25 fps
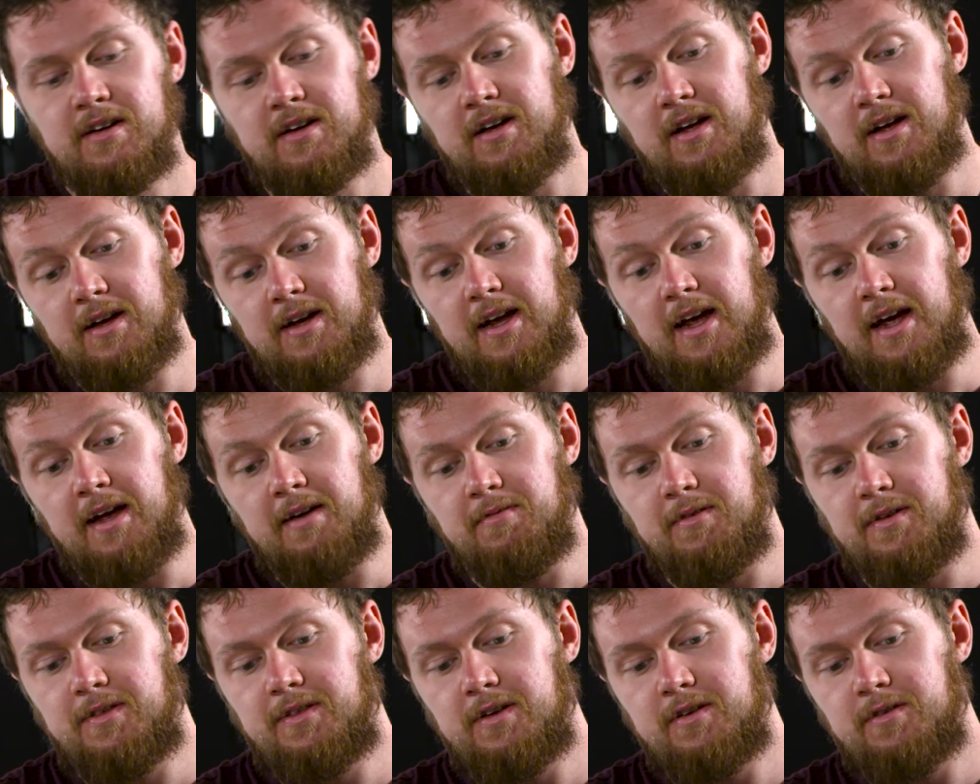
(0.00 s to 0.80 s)

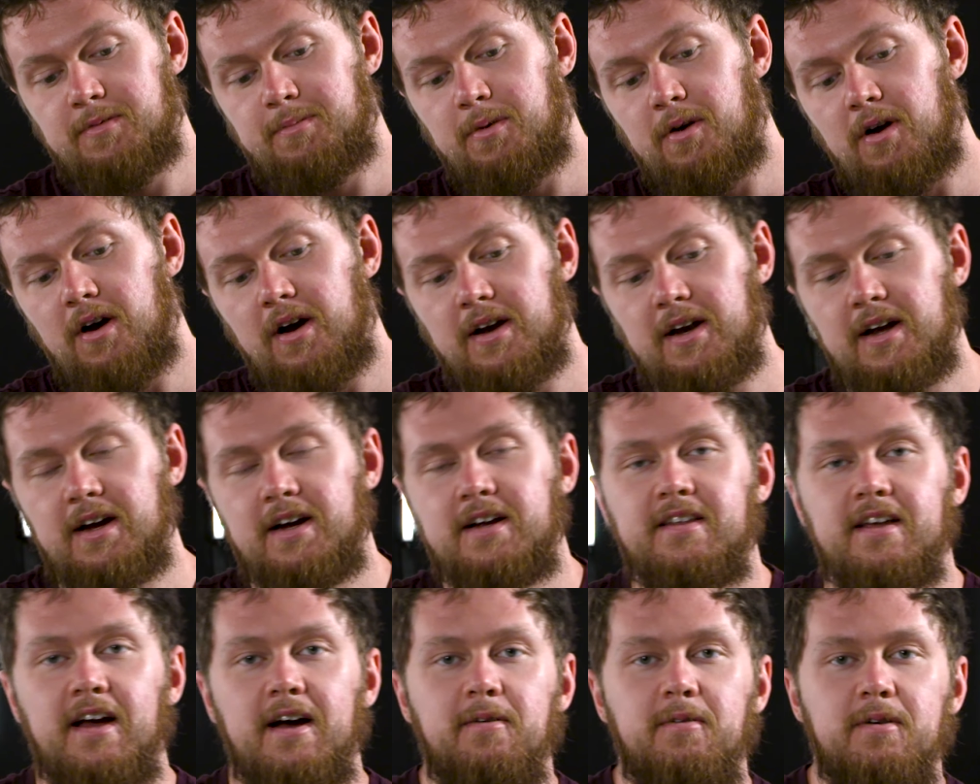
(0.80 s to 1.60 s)
again, with this
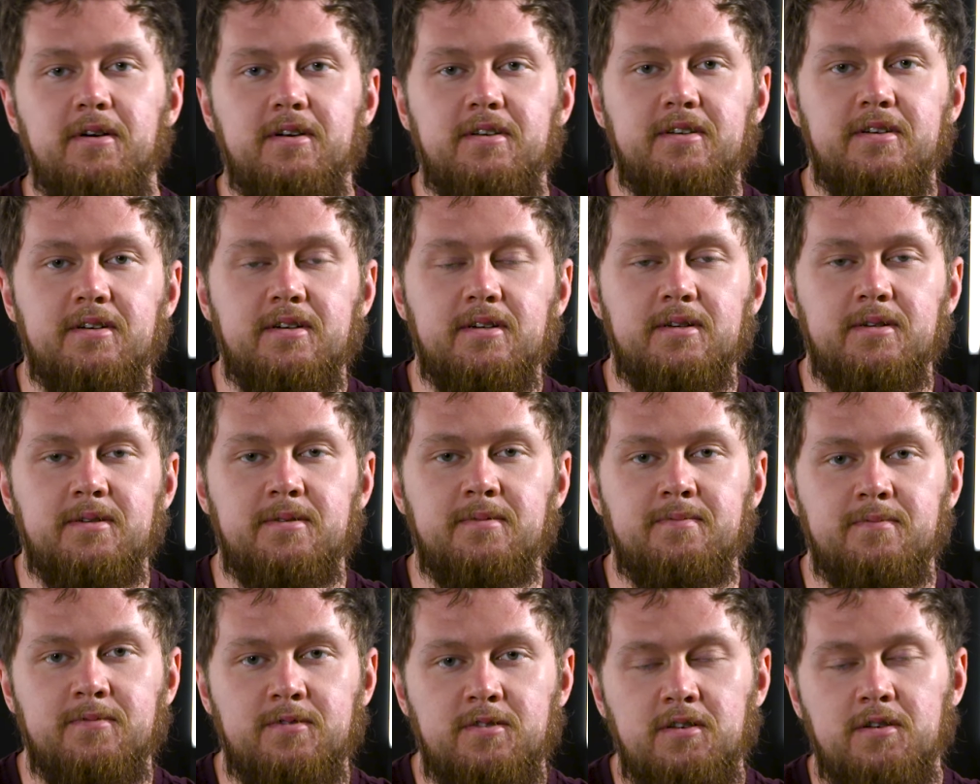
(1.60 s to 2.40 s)
product, I would
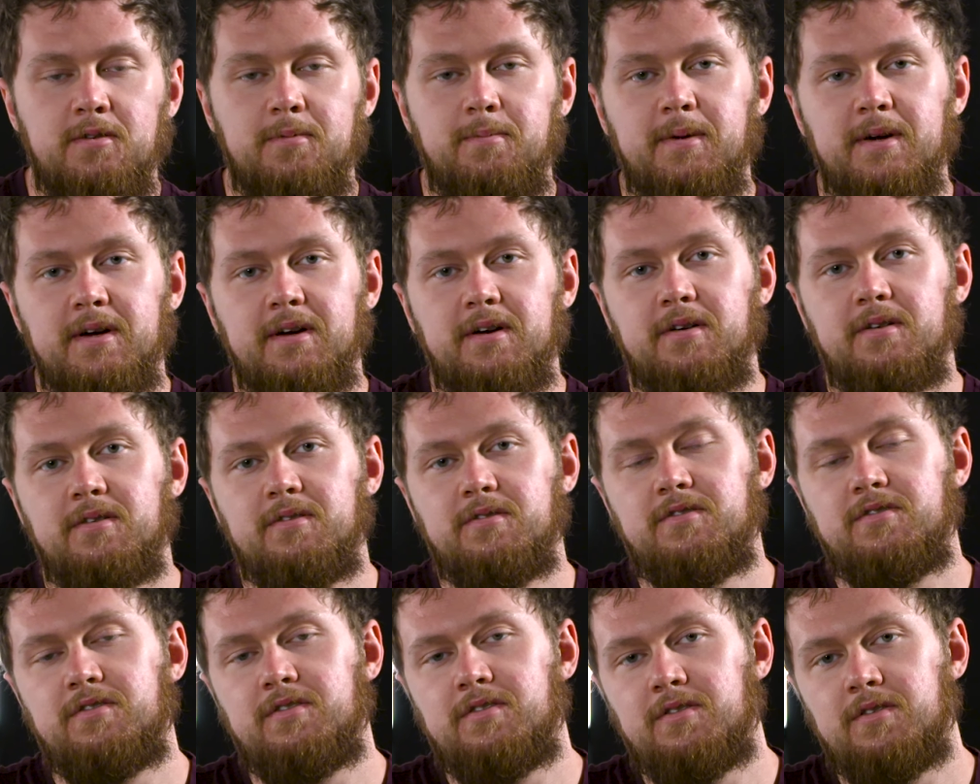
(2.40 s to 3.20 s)
do 2
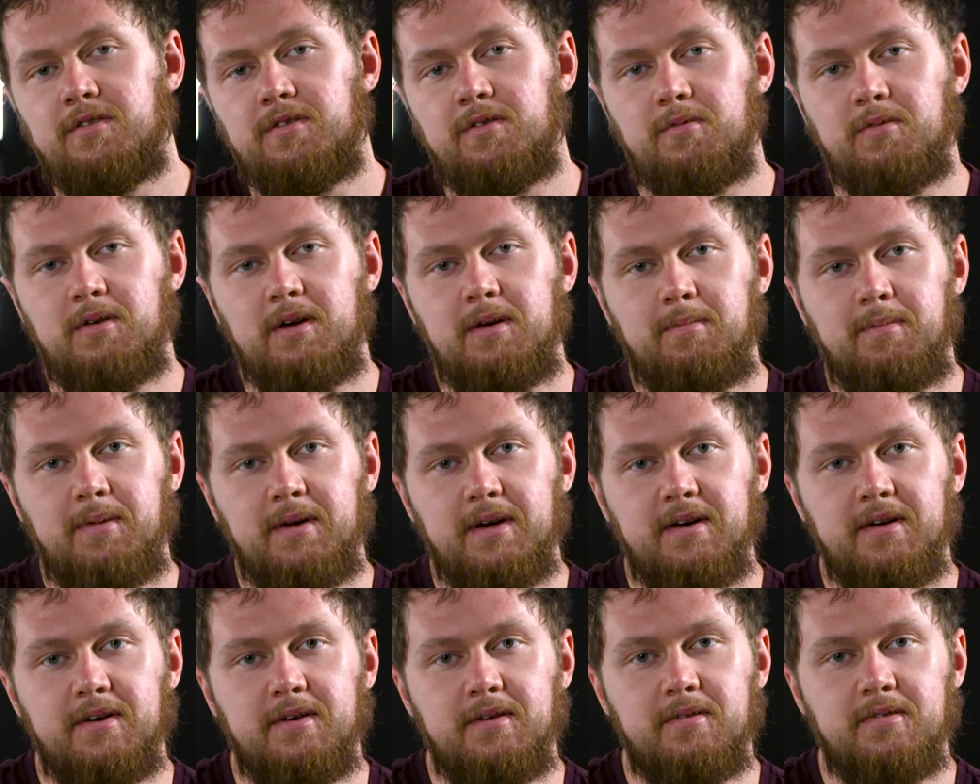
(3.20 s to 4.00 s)
pills, 3
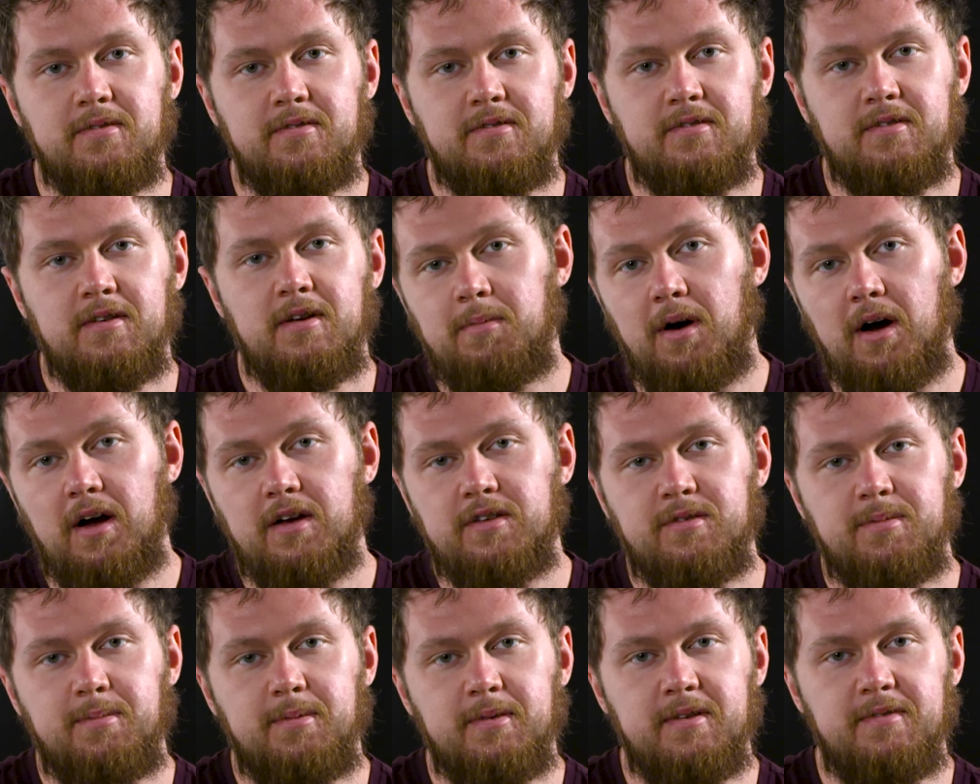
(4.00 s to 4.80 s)
pills,
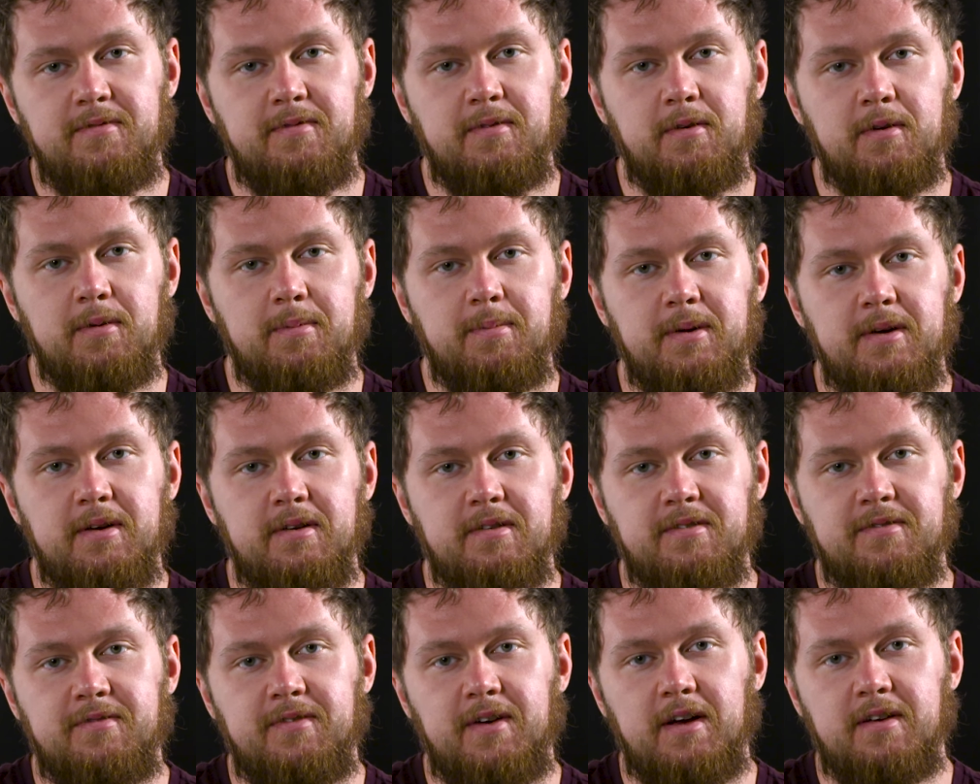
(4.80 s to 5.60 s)
possibly 4
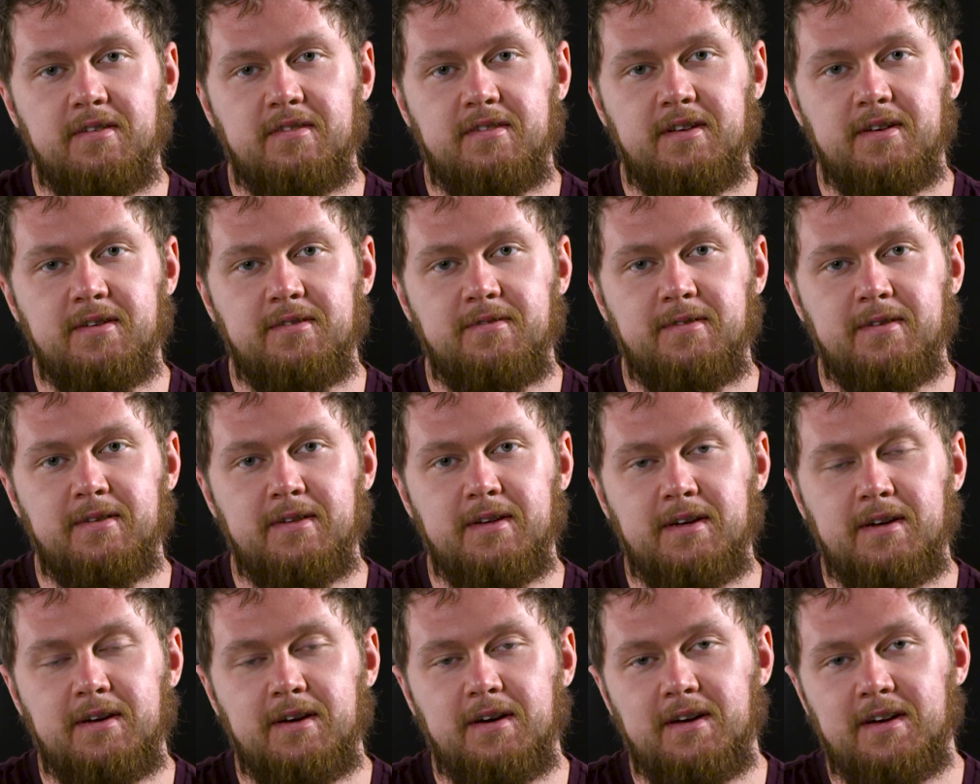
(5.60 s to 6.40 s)
pills if I was still
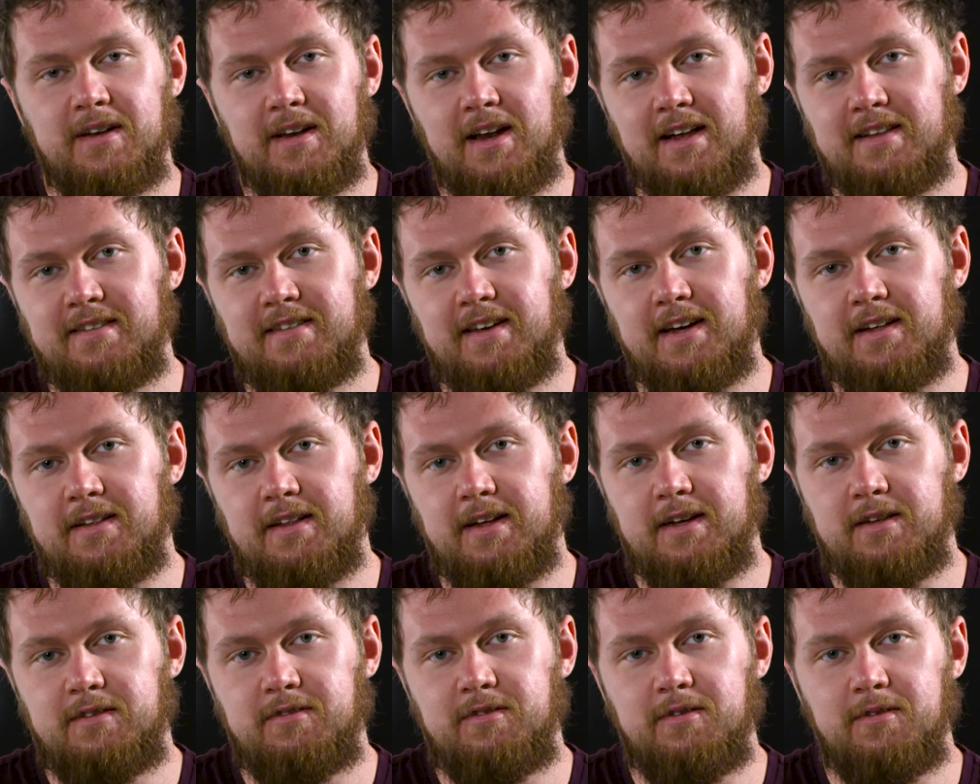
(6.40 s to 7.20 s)
feeling good, and I take
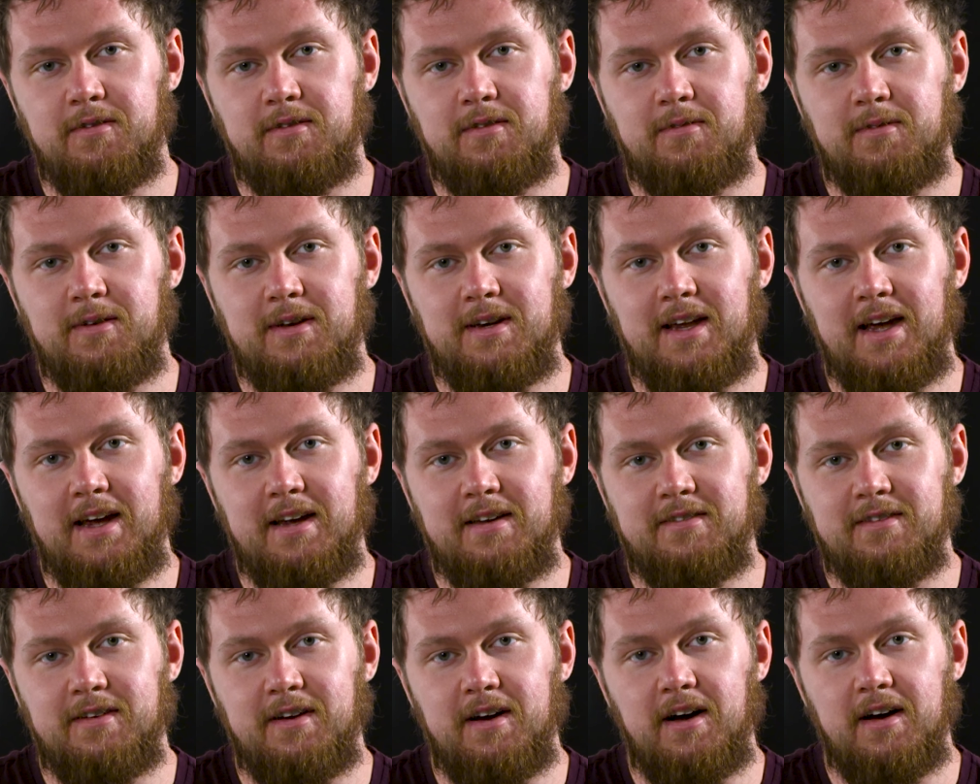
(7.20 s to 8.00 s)
like 2-3
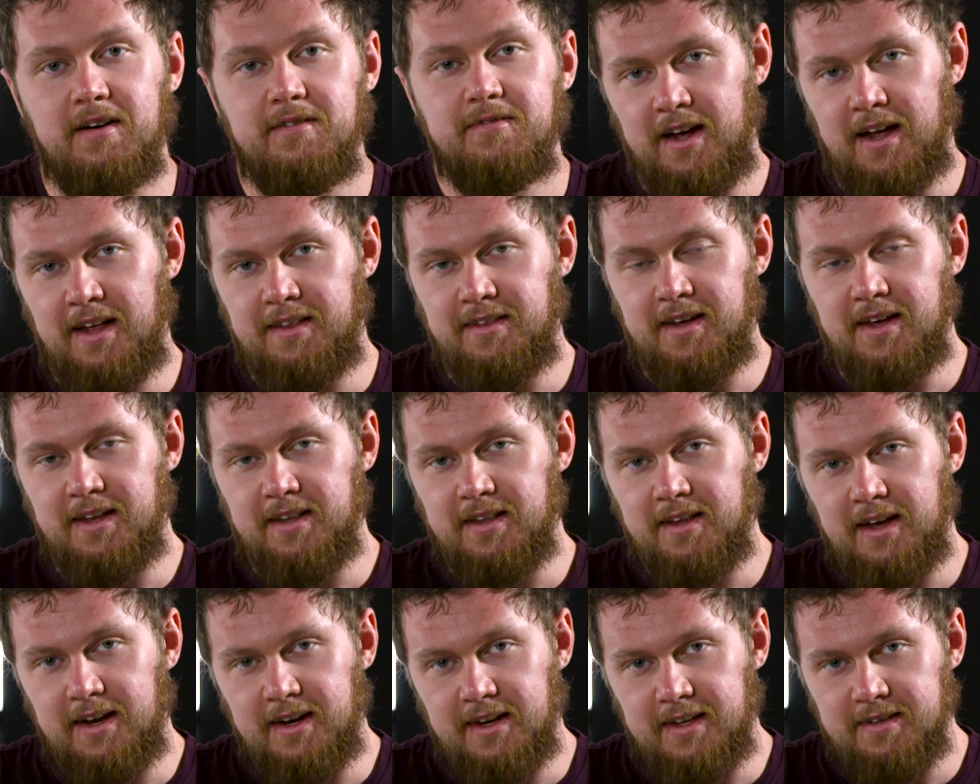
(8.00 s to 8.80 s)
days off and then
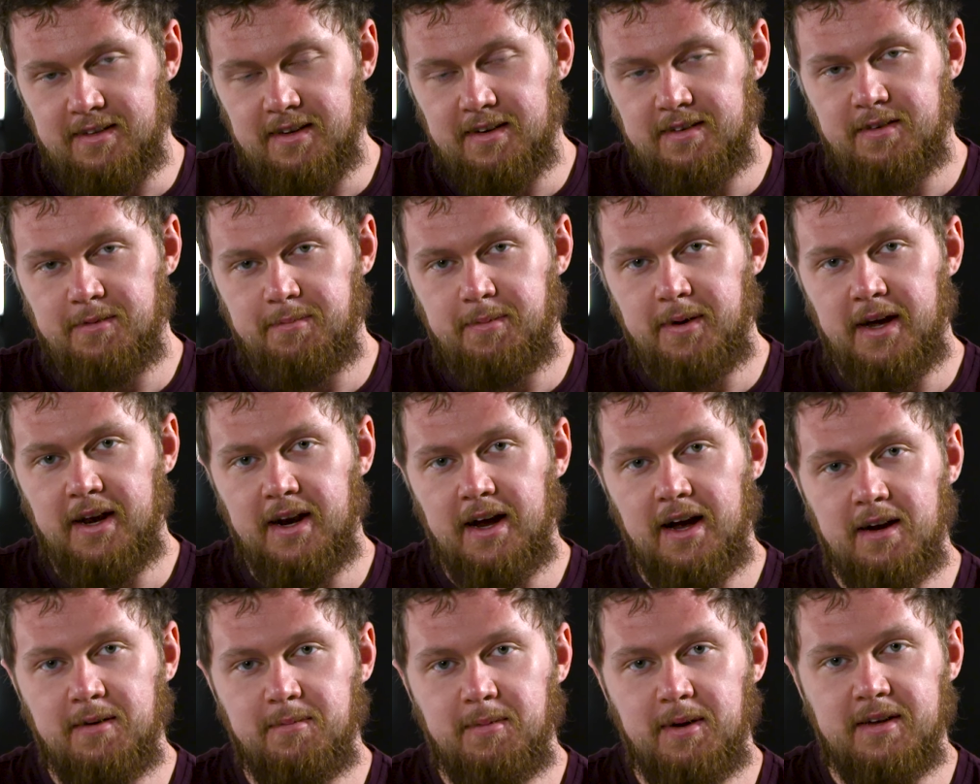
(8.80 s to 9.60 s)
let it dissipate
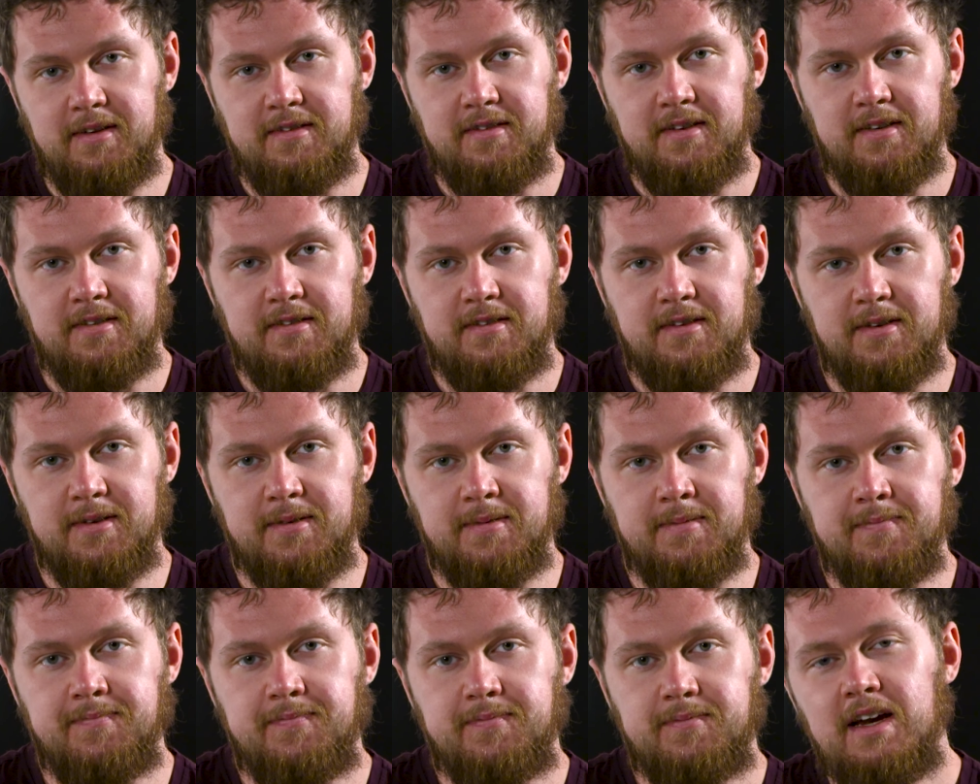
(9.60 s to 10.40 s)
out of my
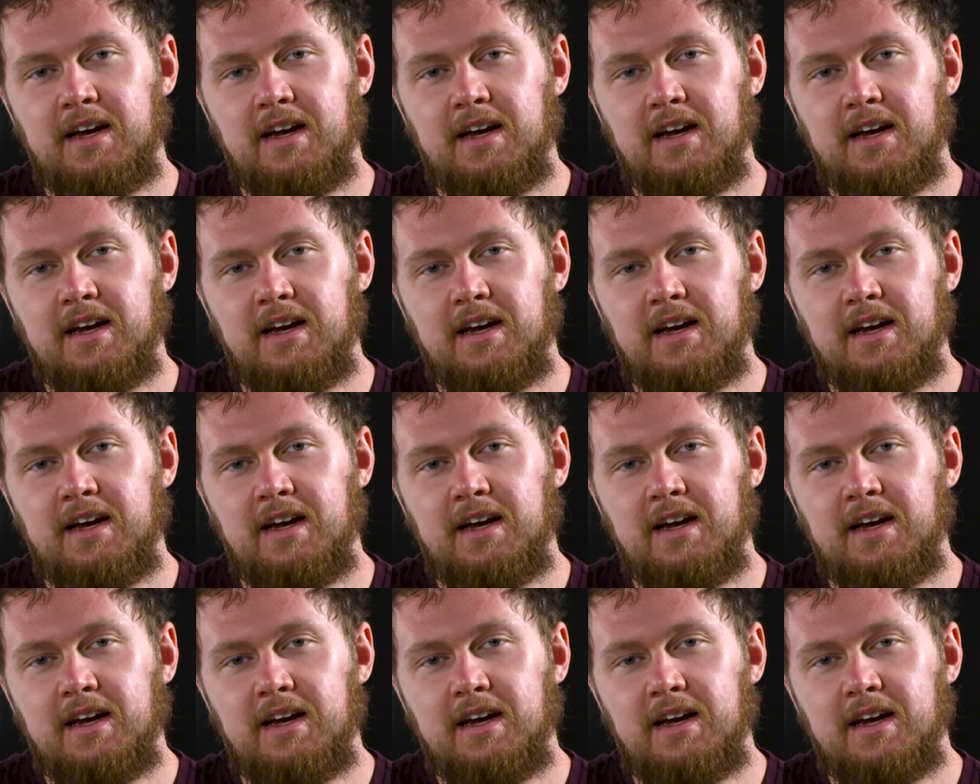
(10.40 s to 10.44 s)
system.